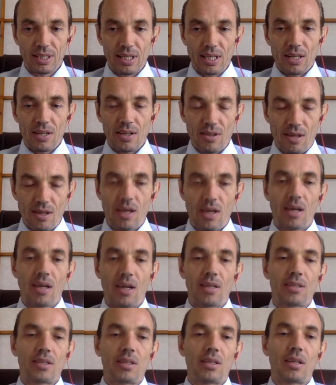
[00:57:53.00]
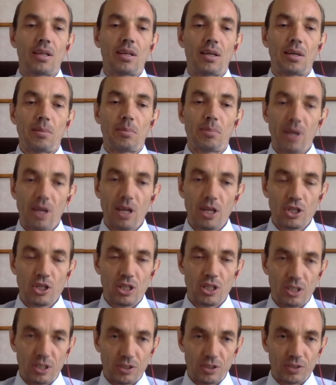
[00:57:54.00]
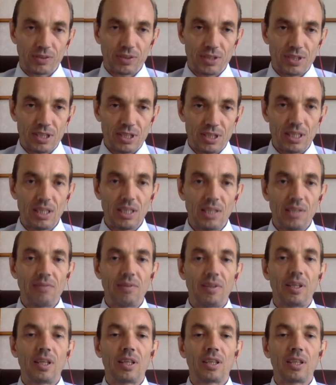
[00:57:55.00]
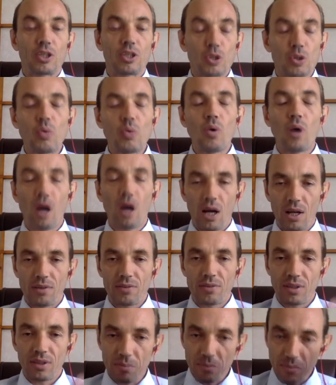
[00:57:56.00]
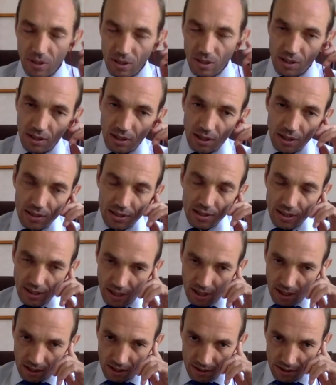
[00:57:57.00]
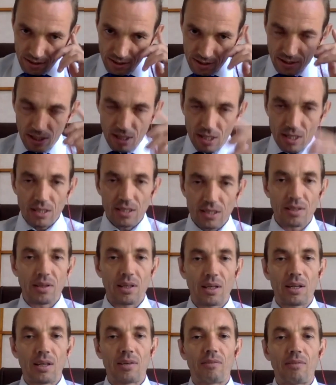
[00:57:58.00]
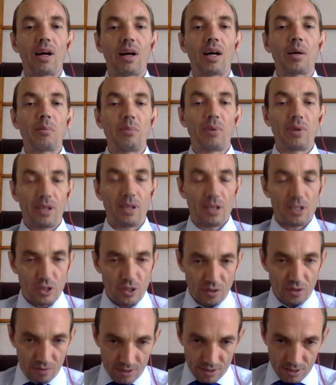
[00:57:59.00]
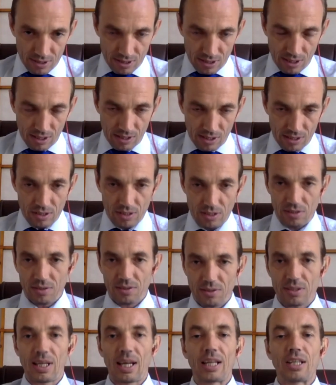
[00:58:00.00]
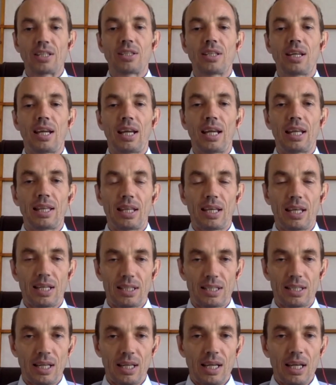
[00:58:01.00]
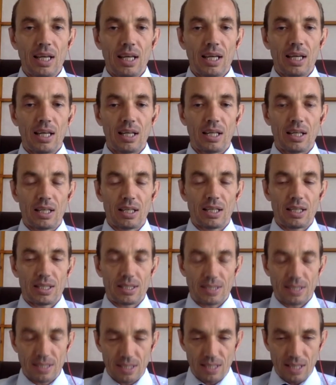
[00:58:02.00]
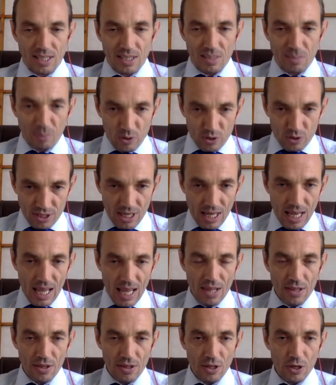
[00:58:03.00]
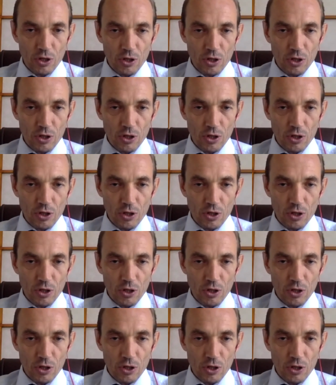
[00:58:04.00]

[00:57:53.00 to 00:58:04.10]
that the patient is receiving 200 million cells. The viability of the cells is 98, 96%, that